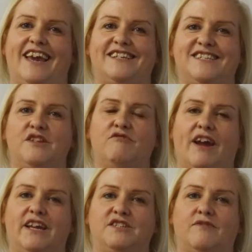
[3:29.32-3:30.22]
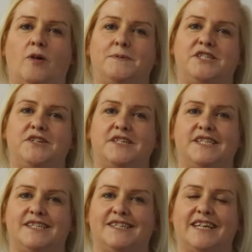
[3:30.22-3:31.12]
it's in the range of
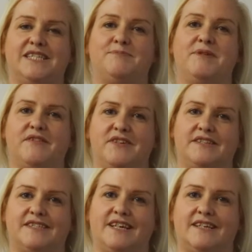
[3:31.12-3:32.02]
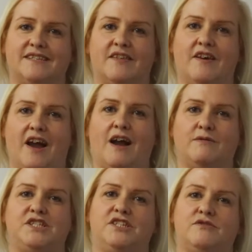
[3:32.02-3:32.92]
opportunities and experiences that
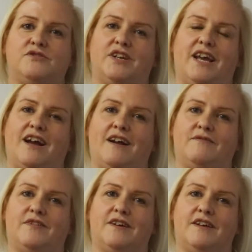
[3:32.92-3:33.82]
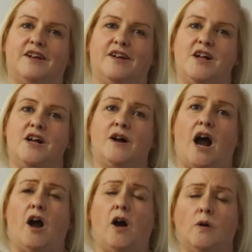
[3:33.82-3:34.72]
our children have.
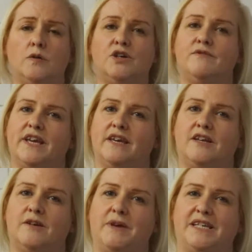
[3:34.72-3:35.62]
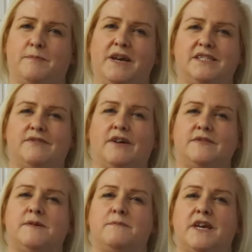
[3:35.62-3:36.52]
Our whole curriculum is based
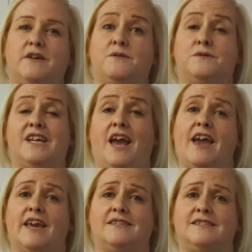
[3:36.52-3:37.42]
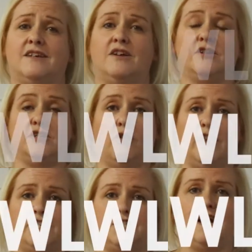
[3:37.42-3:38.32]
around something called CASE,
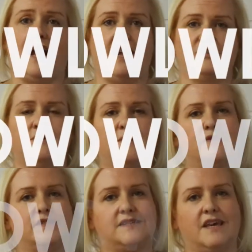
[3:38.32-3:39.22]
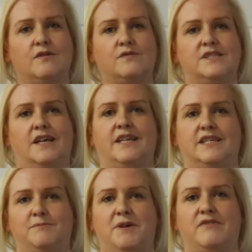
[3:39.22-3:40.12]
knowledge, attributes, skills and
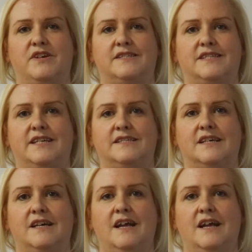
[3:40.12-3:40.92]
experiences.